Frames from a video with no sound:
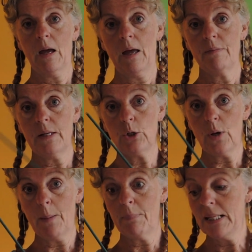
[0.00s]
and then you
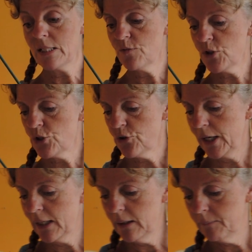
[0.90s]
get a piece of
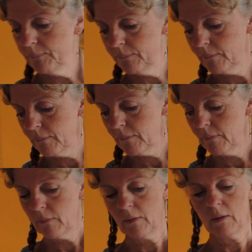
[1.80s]
string
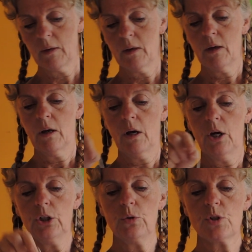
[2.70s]

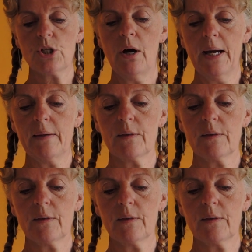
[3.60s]
and you tie